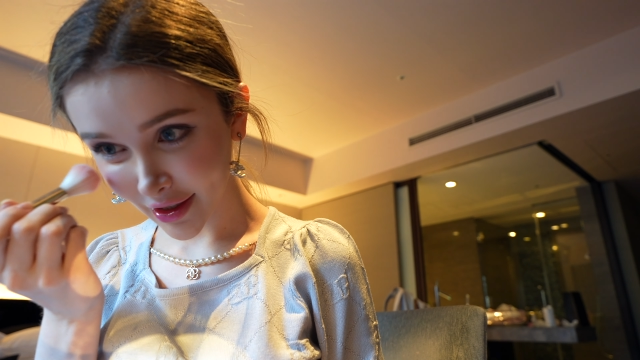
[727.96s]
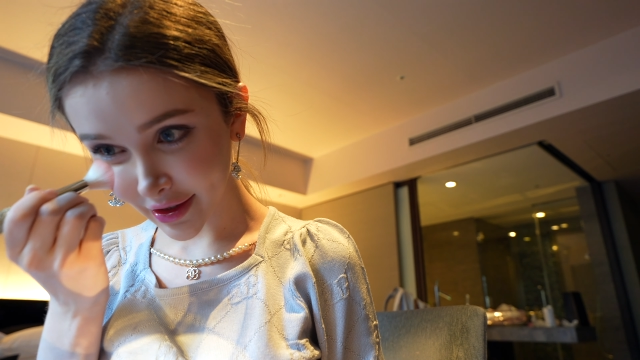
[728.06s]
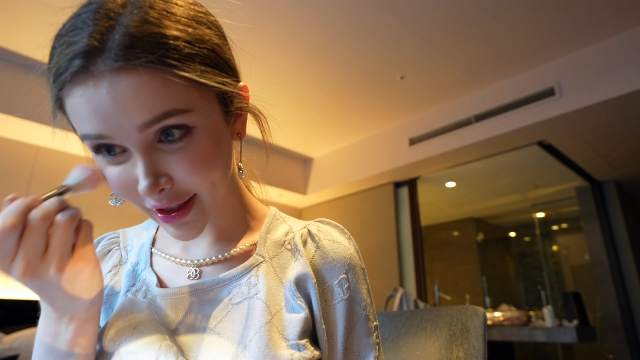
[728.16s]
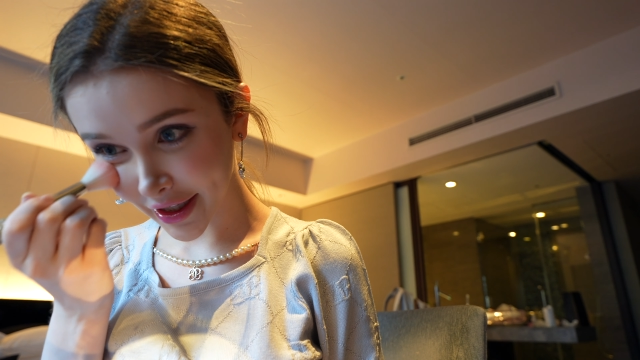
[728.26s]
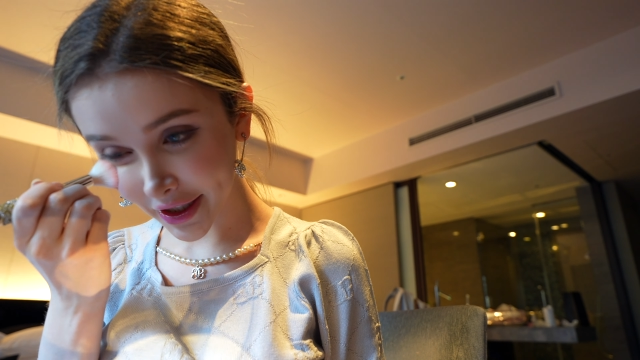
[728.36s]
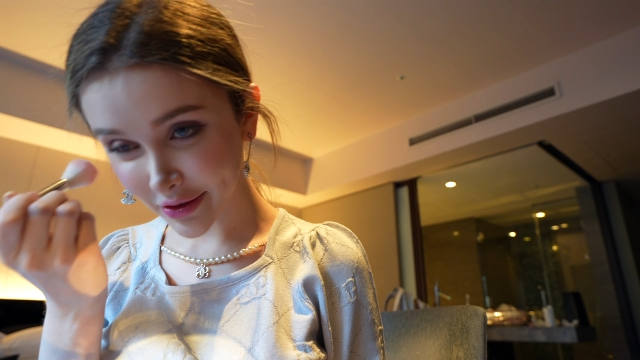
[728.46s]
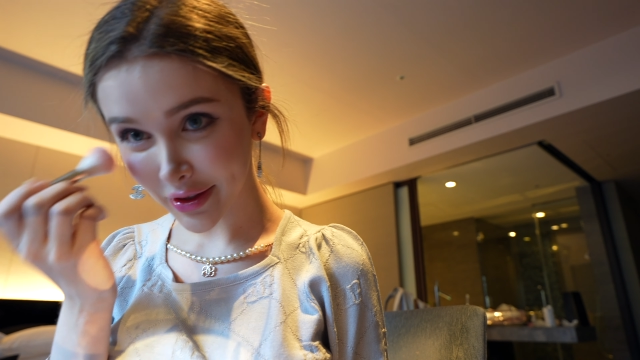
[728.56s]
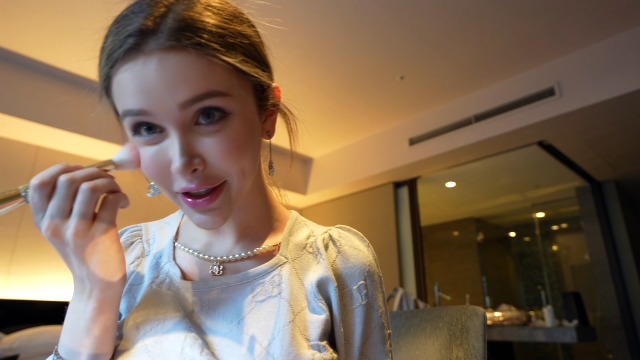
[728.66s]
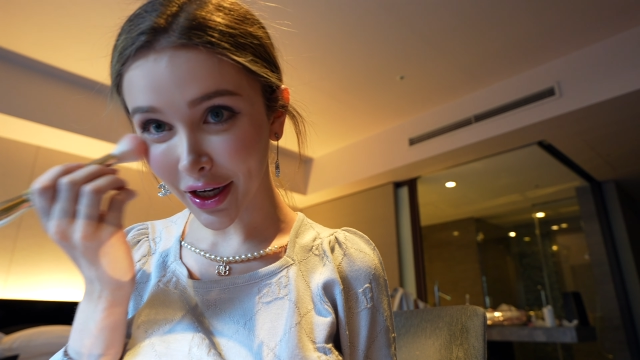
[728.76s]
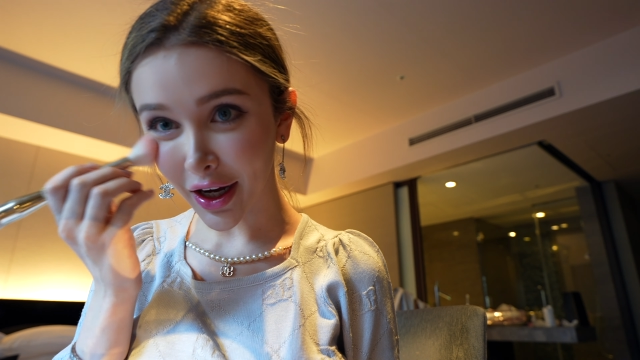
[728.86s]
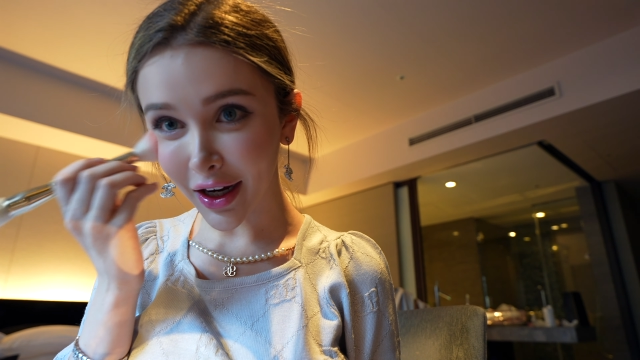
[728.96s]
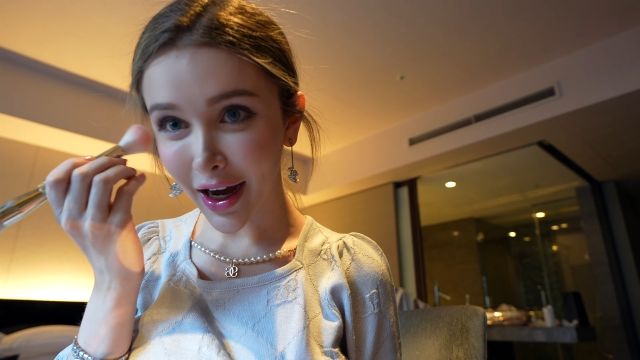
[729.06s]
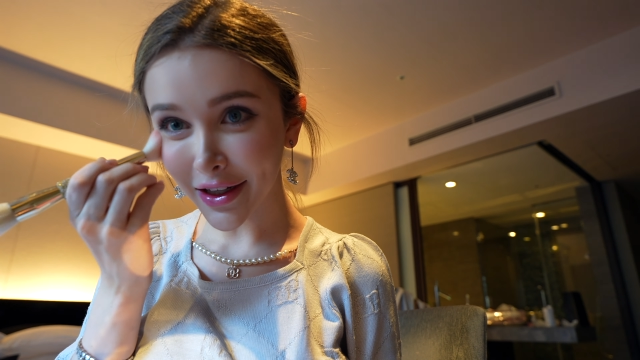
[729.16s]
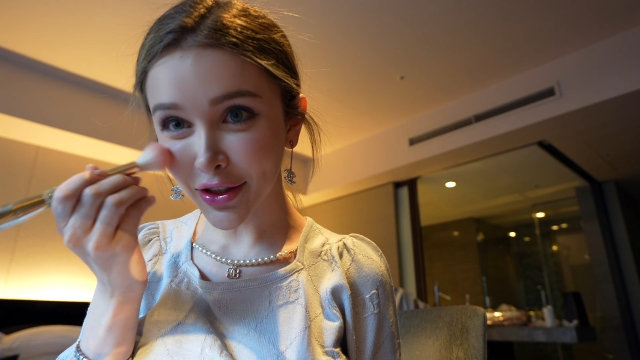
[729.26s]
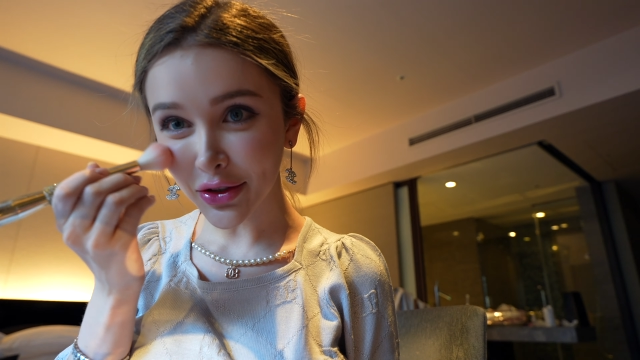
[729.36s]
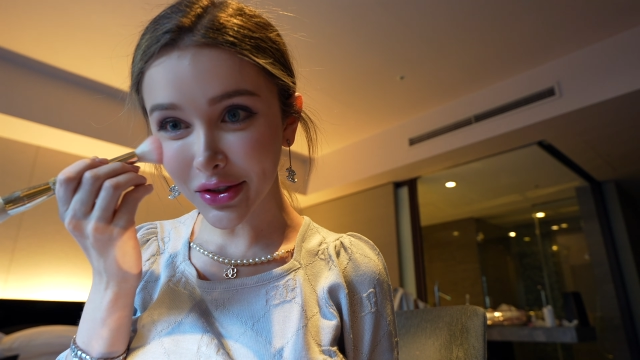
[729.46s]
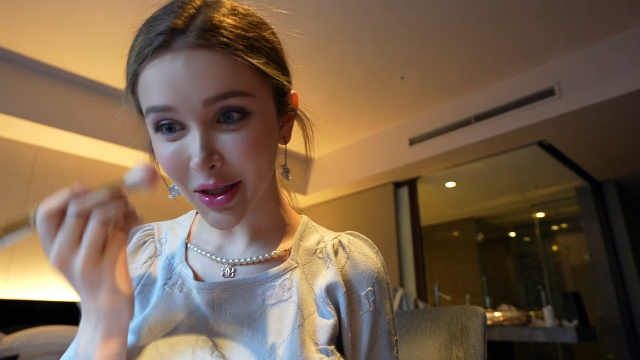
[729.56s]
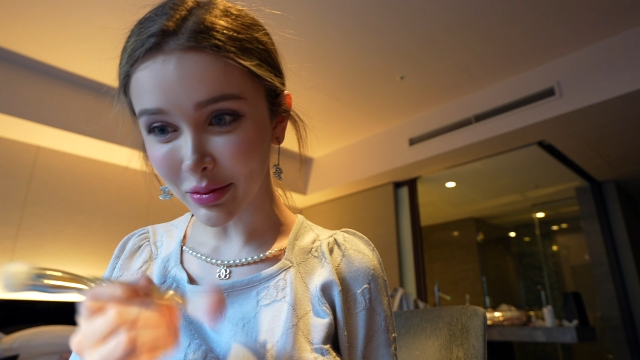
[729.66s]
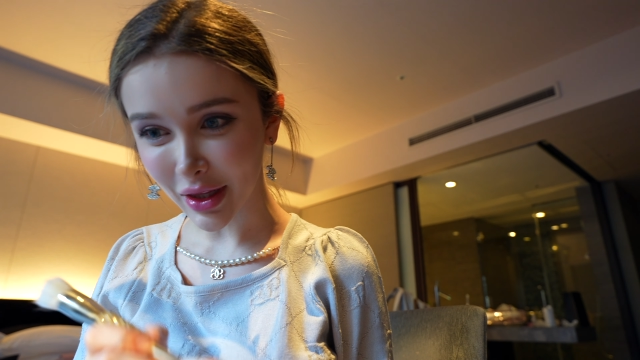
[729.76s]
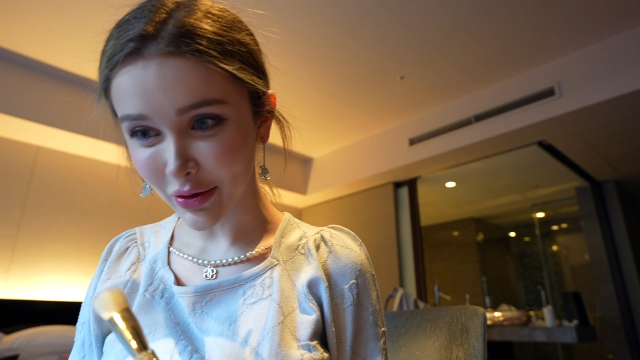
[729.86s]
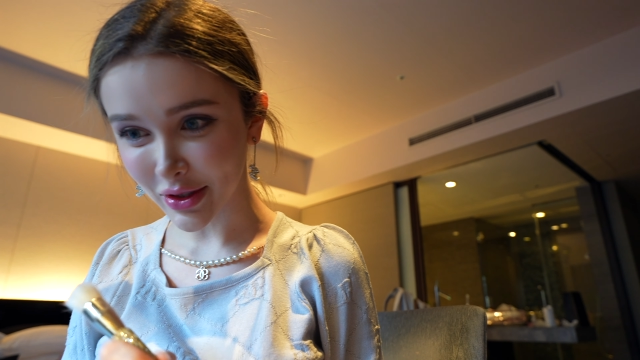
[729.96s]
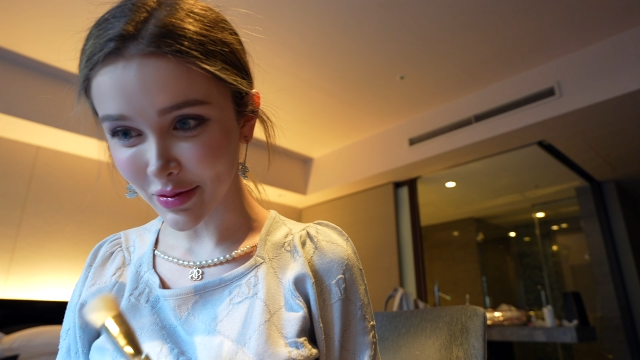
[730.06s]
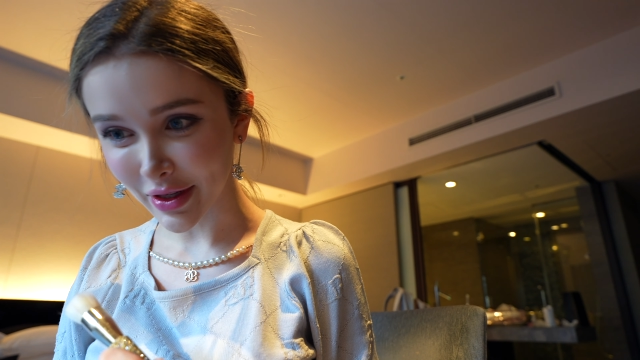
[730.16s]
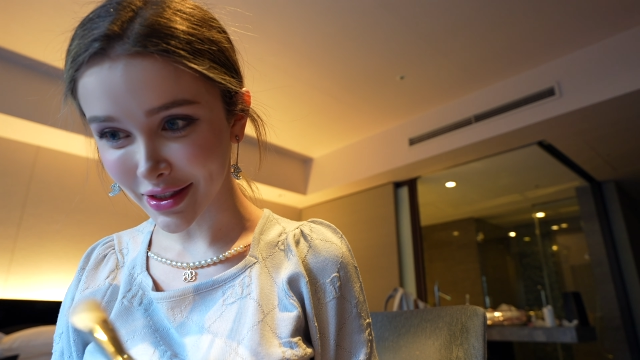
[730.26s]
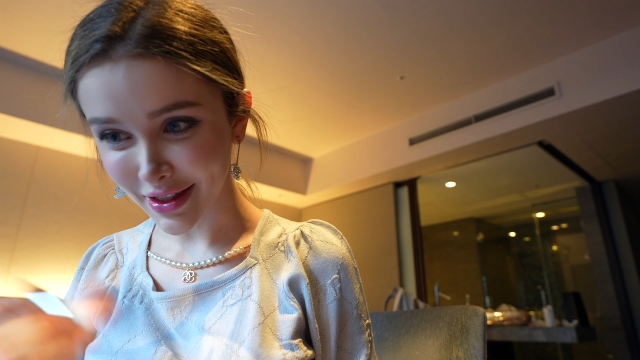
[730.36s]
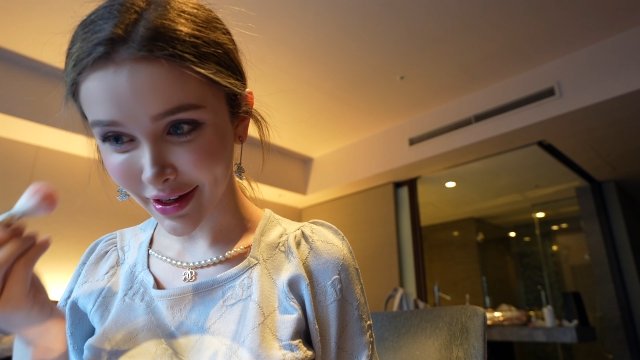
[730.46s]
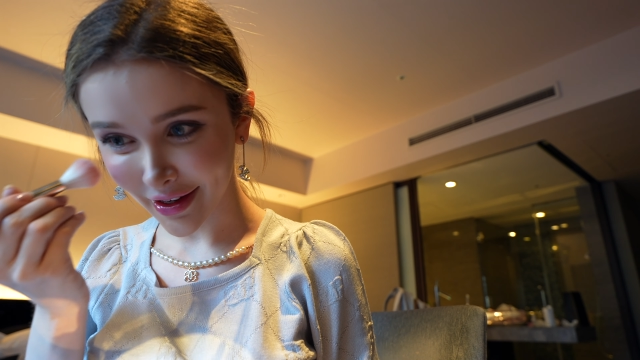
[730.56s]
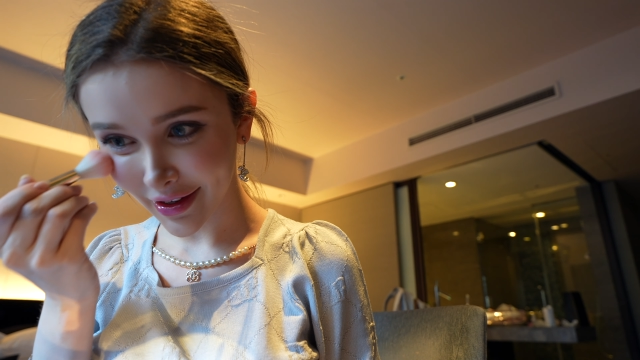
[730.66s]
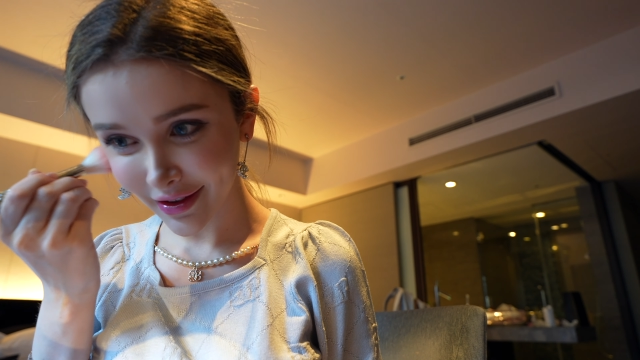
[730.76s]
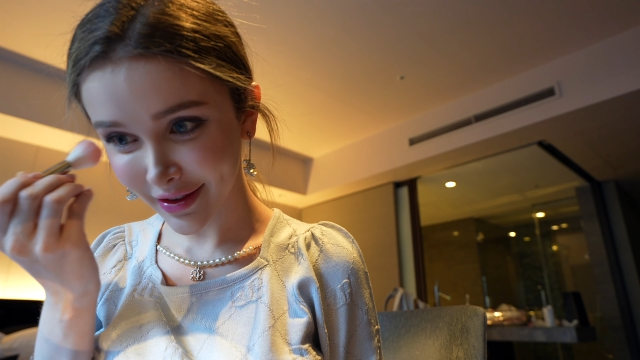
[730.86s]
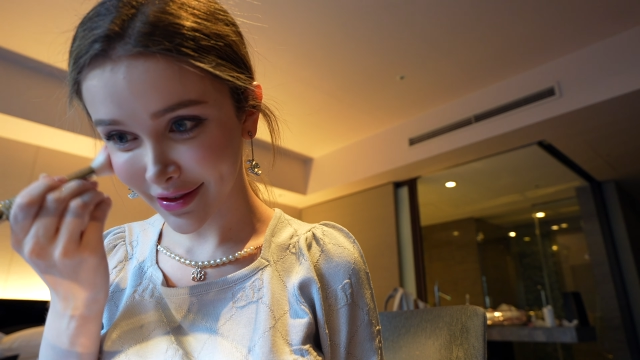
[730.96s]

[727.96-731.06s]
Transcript: There we go. I knew something was missing.